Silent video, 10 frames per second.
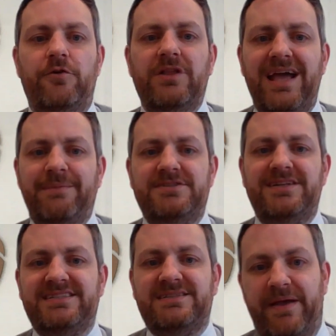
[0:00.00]
Full
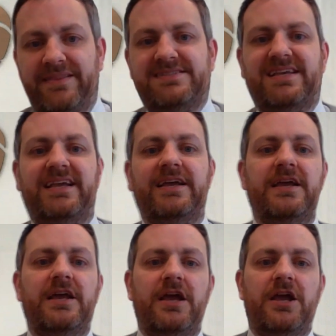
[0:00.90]
capital expensing
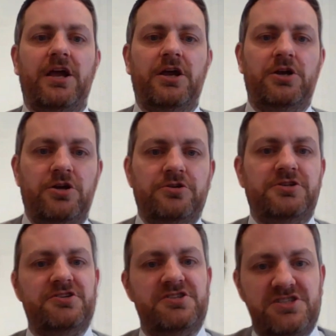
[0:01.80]

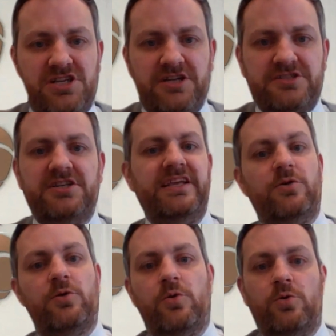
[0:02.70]
could
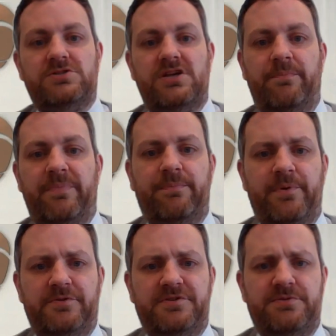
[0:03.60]
certainly cause a
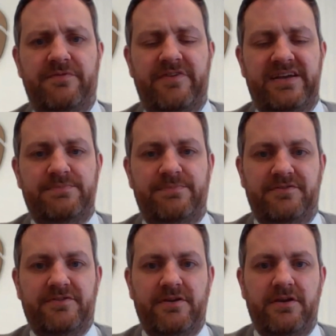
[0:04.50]
big boost to
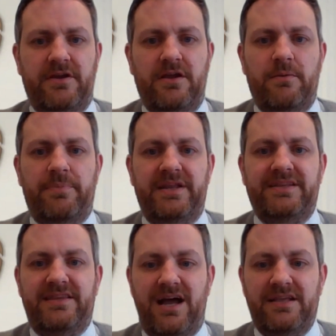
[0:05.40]
investment, but
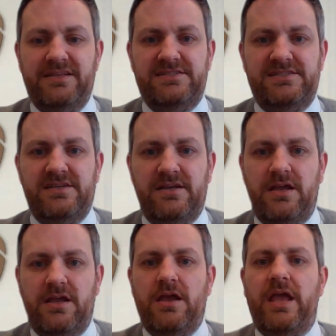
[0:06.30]
it does
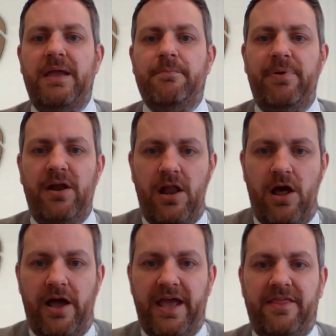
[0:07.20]

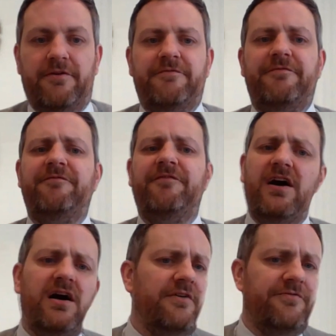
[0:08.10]
imply that
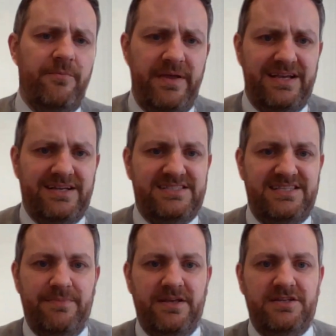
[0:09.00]
far from being a
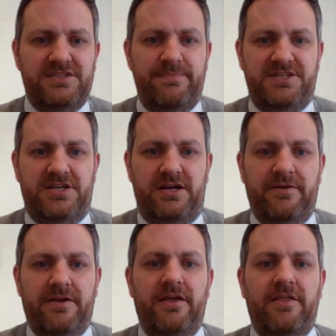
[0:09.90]
stimulus
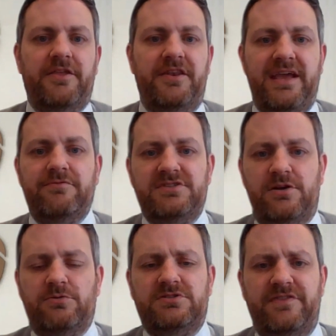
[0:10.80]
measure, the net
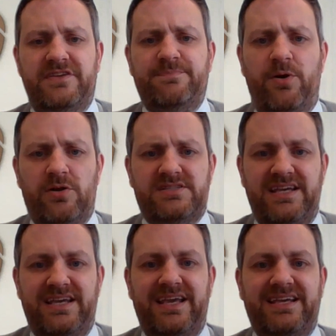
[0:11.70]
result of this
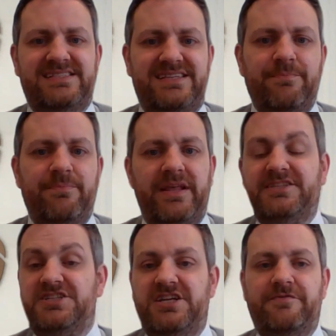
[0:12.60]
policy is
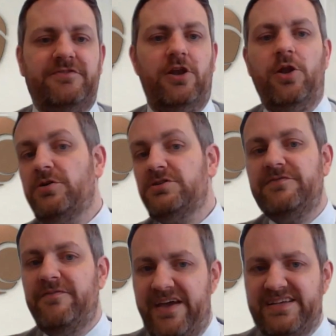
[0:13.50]
simply to shift a lot
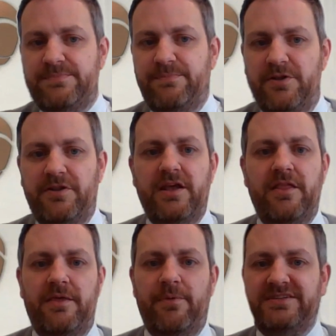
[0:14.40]
of investment
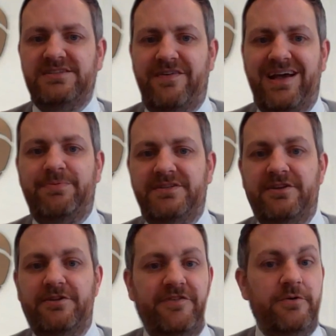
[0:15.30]
that might have happened
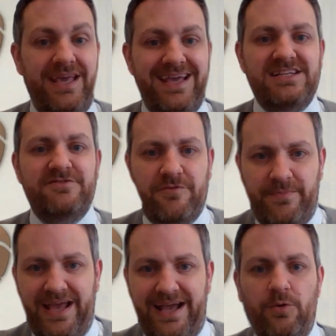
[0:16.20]
in a few years
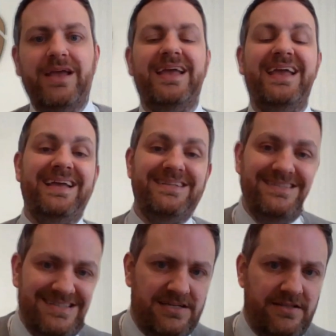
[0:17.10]
from now
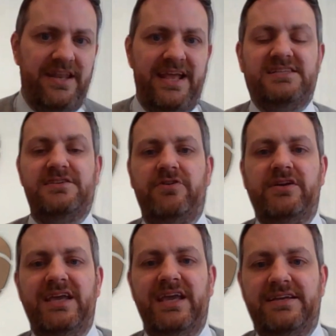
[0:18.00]
into the next
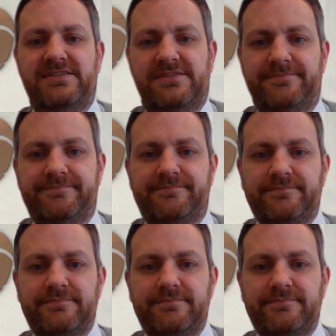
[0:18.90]
3 years.